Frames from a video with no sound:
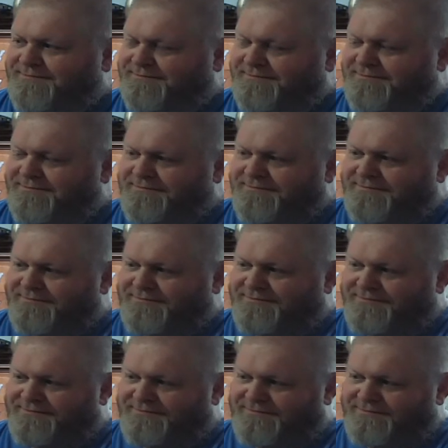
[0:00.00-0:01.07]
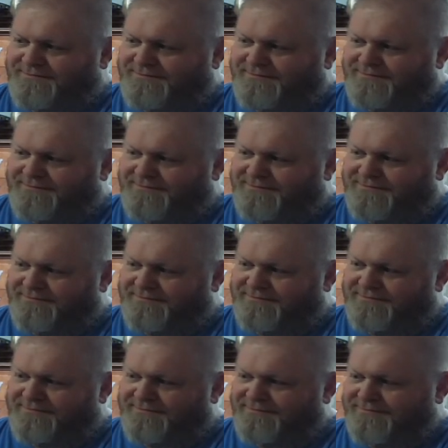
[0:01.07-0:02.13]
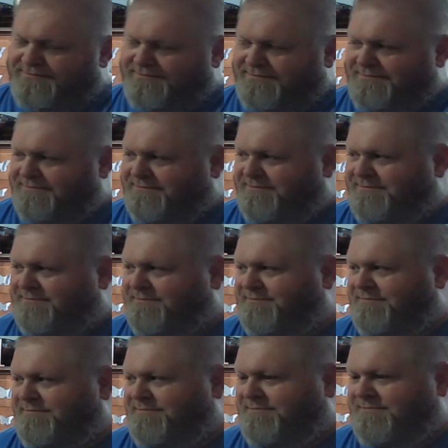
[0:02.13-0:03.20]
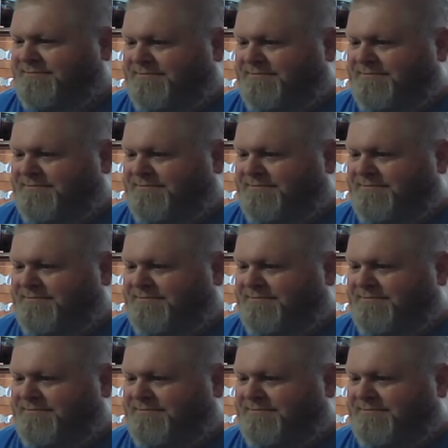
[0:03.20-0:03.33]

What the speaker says: (silent)